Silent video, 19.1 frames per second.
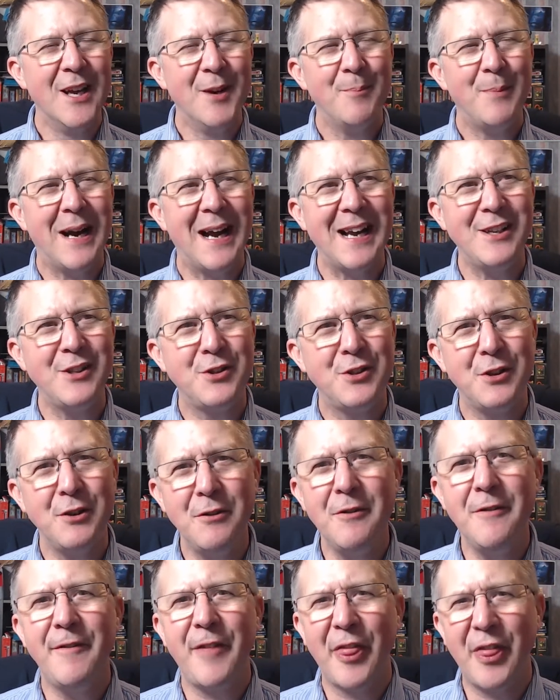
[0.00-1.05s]
But I
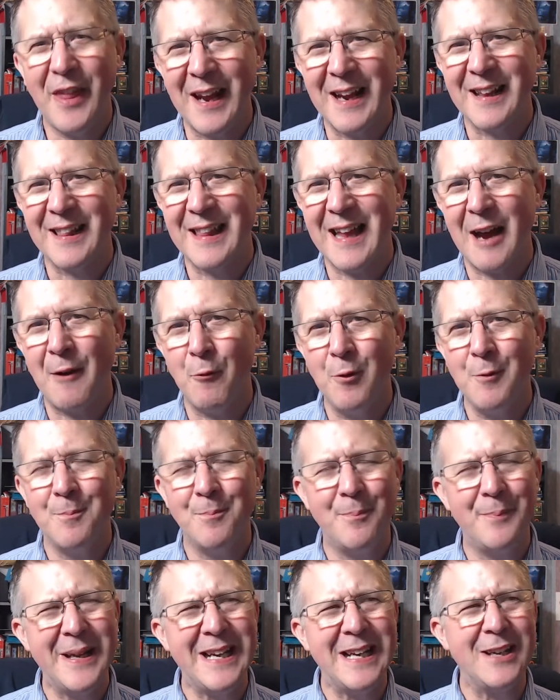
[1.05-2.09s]
do think that
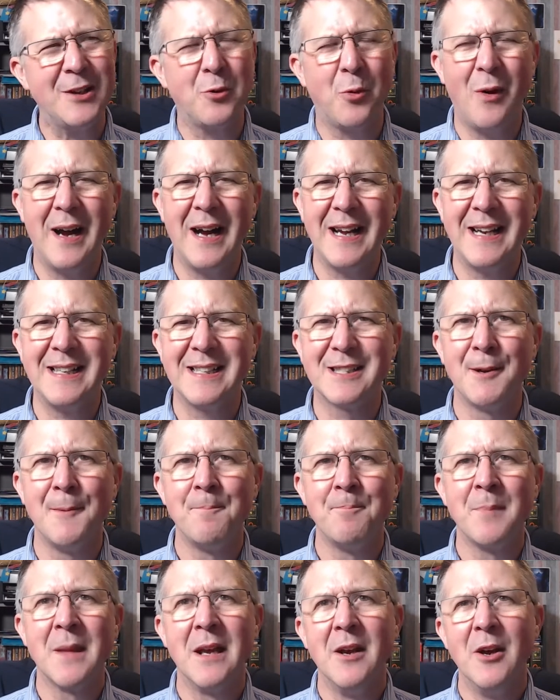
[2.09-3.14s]
would be quite,
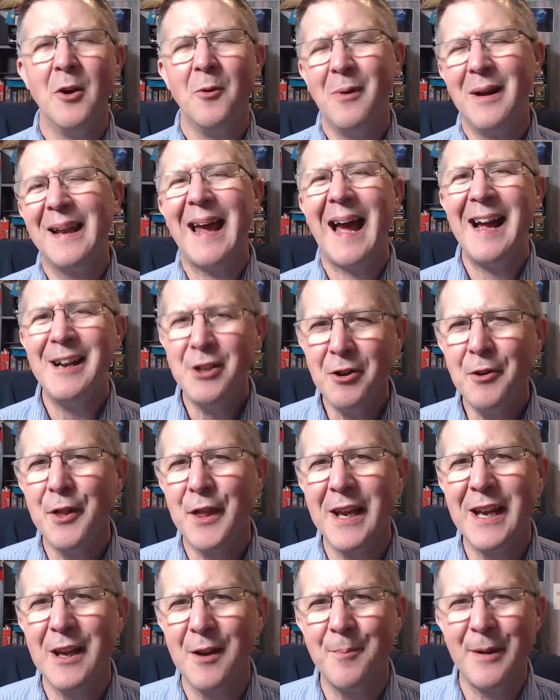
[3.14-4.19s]
well, I don't
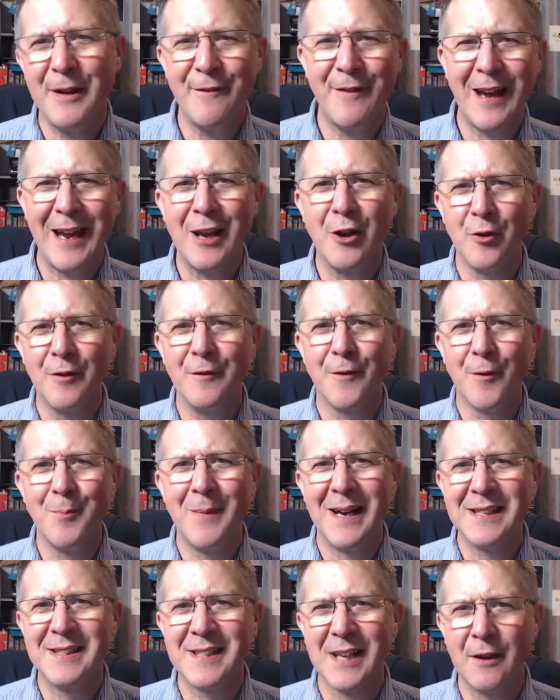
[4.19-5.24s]
think it'd be very good for
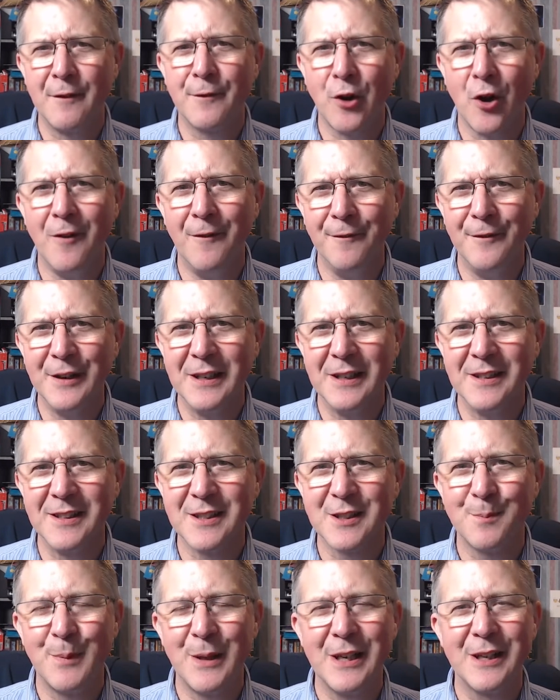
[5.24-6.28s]
my
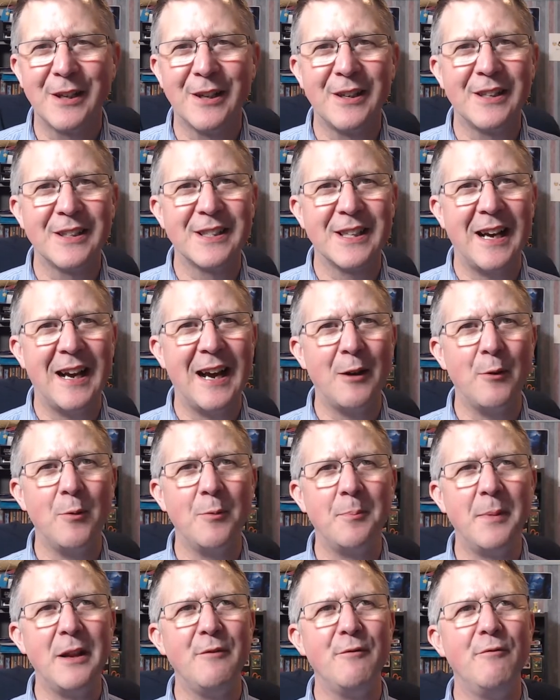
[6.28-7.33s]
self-confidence because I
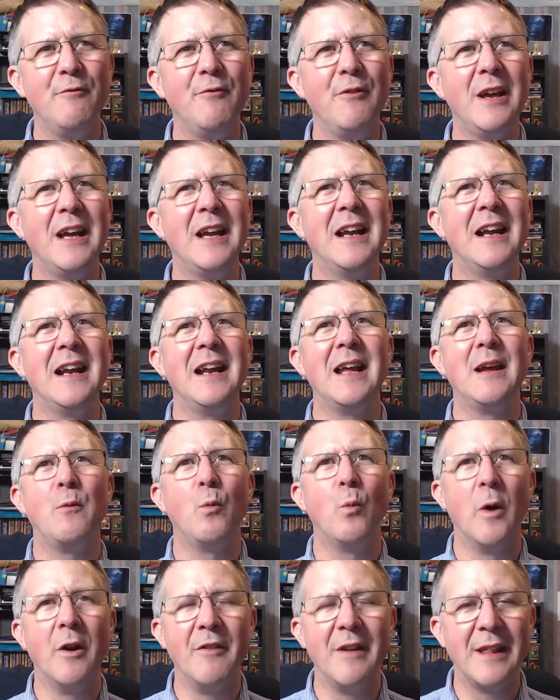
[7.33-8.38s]
would be really
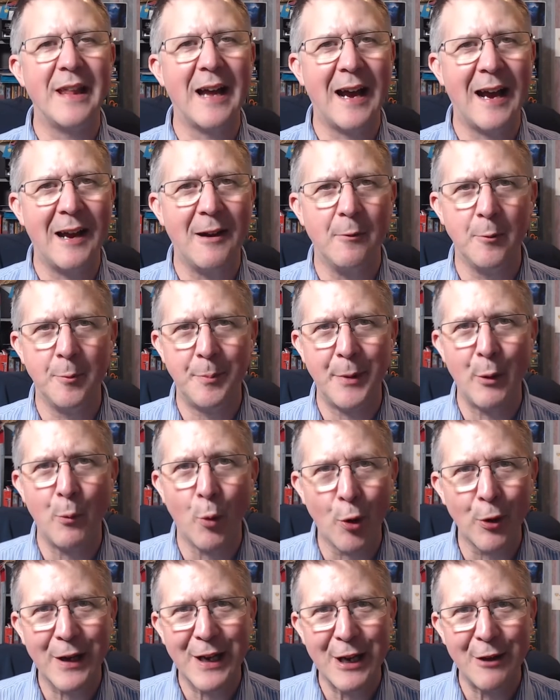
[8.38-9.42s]
worried that I would be
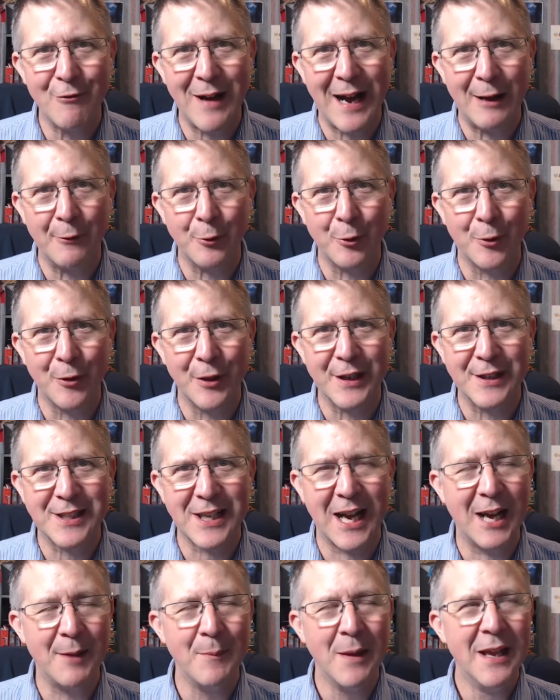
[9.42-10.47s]
walking around all the
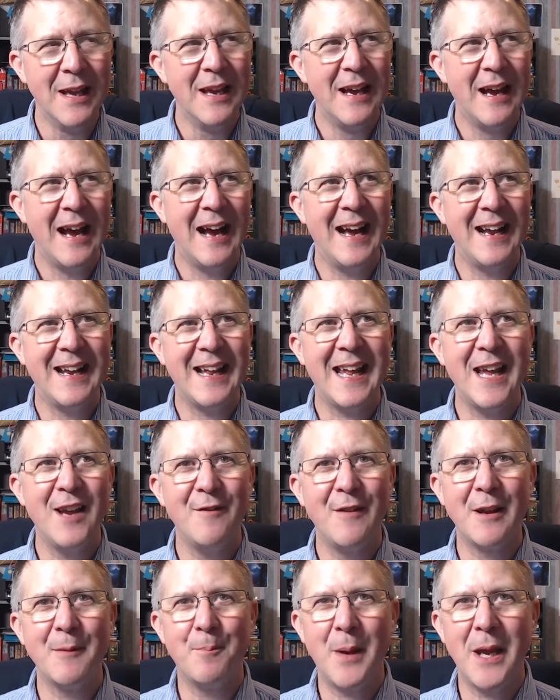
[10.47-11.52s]
time and
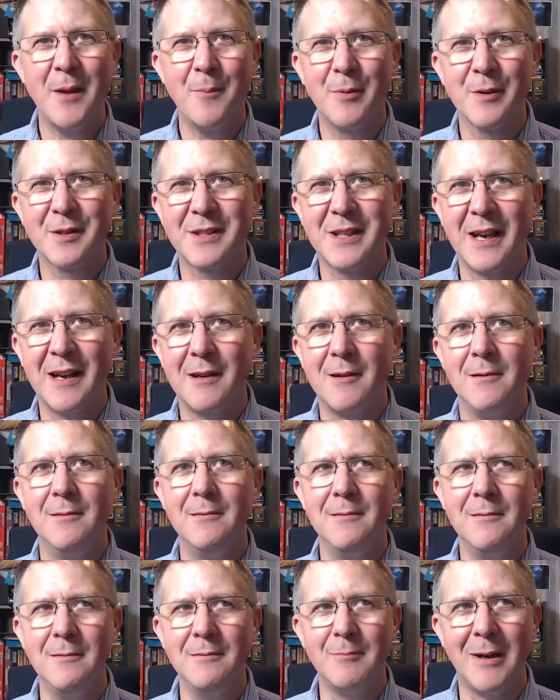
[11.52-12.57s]
hearing people saying,
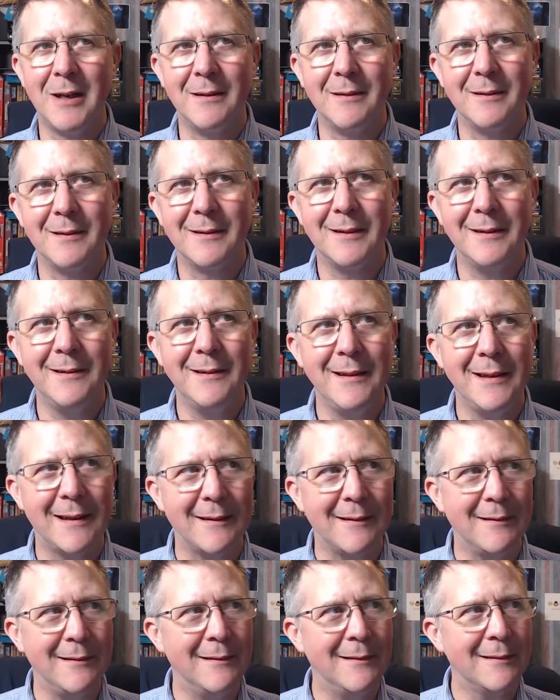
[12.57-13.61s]
oh my giddy
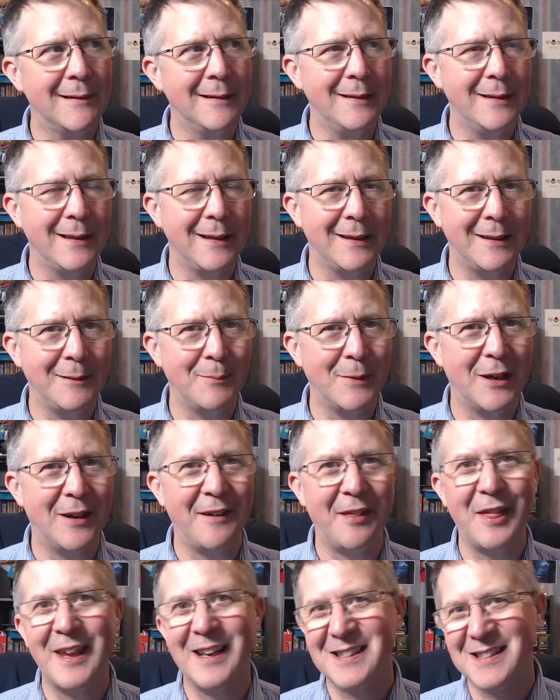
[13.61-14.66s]
aunt, look at him,
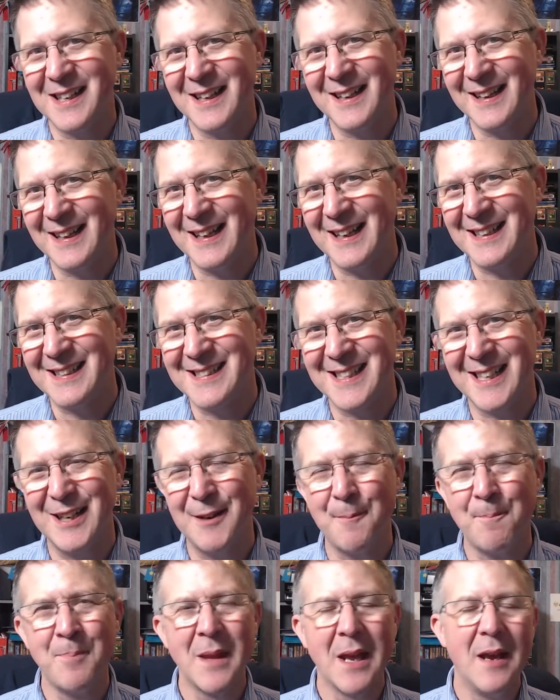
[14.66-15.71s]
and things like that.
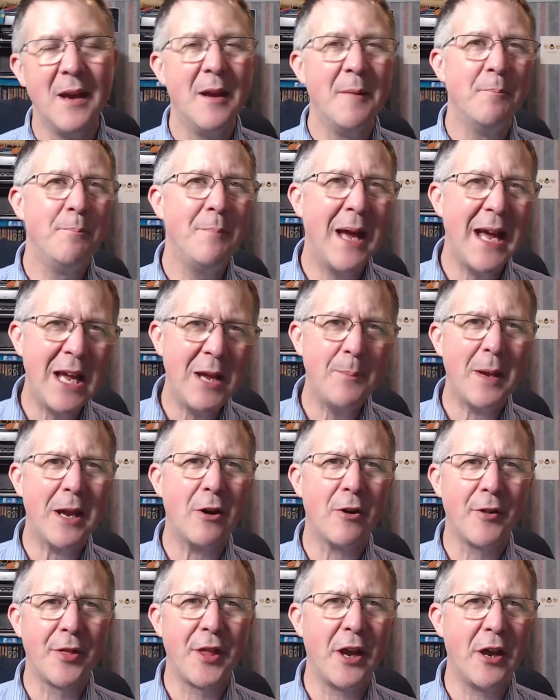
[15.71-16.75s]
So maybe
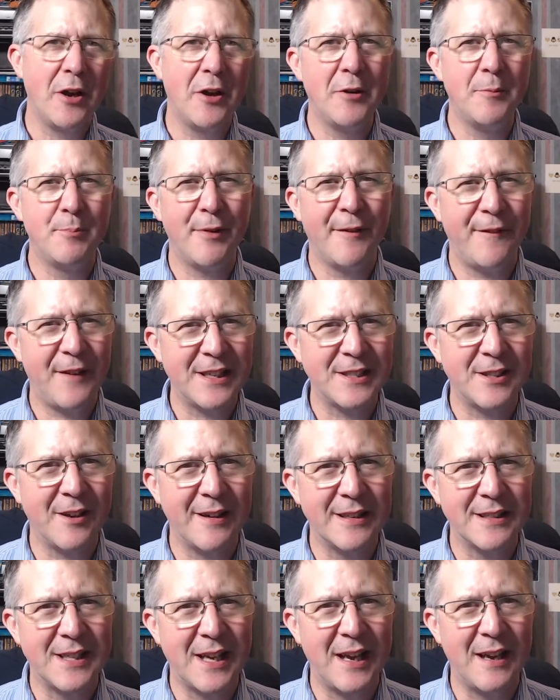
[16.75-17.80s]
although Professor
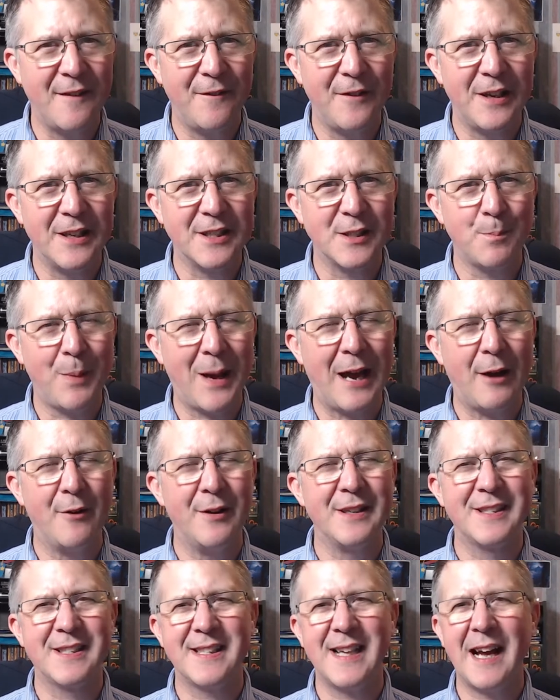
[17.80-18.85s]
Xavier's
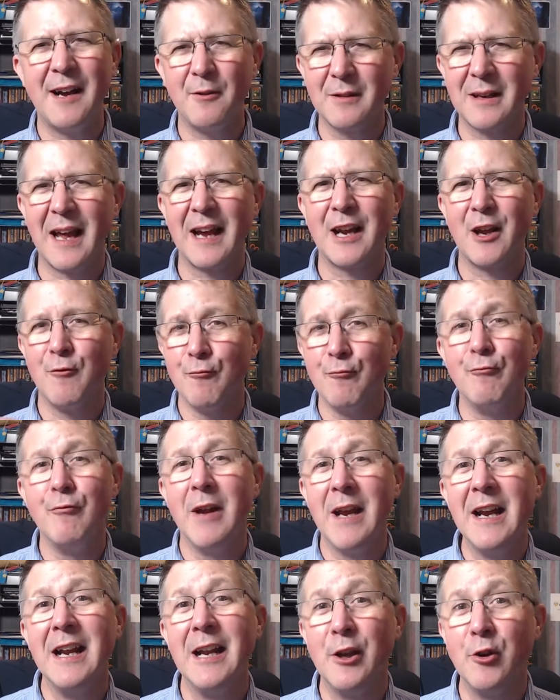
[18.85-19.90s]
powers sound like a
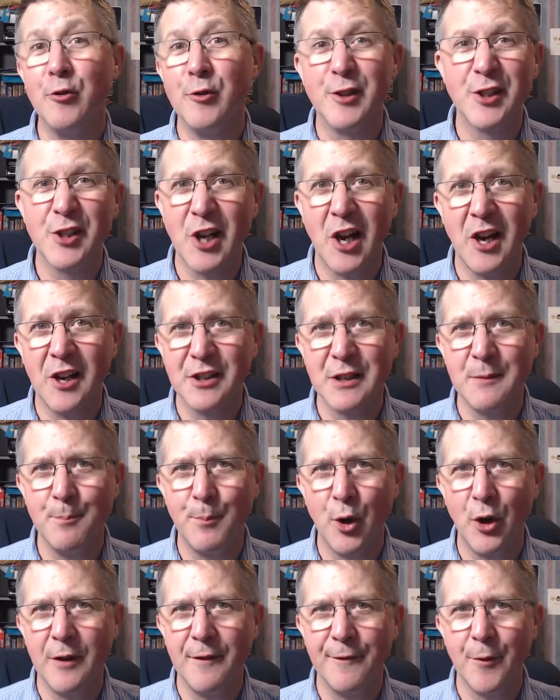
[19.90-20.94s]
really good starting
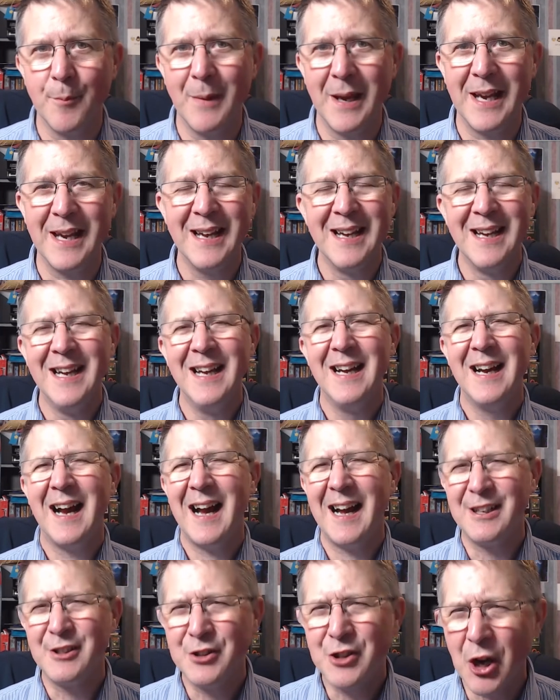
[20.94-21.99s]
point for me,
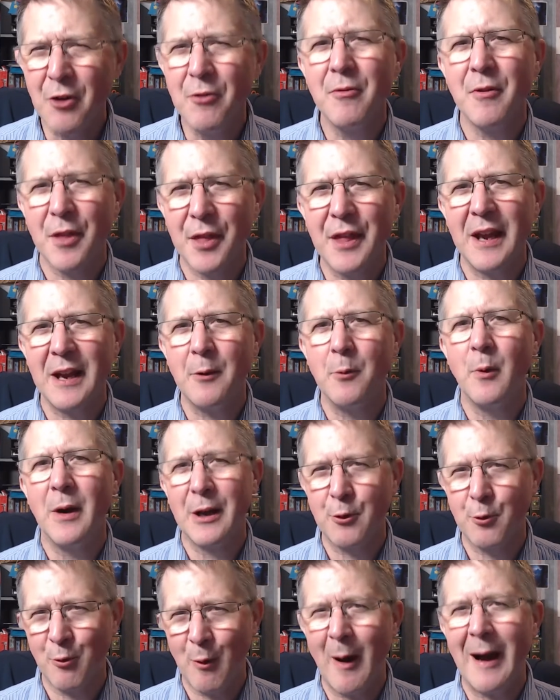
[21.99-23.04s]
I don't think we're
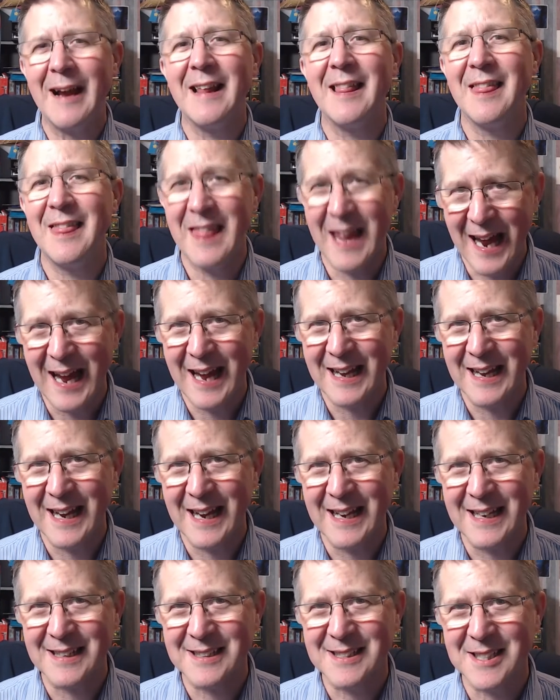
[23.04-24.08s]
quite there
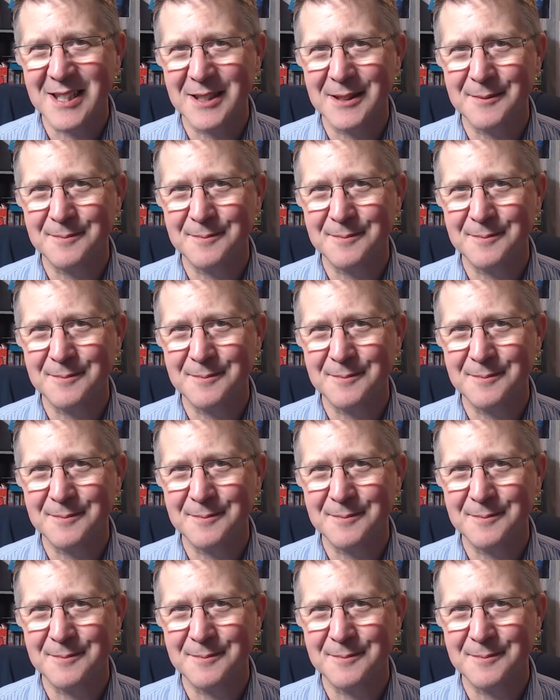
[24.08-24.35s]
yet.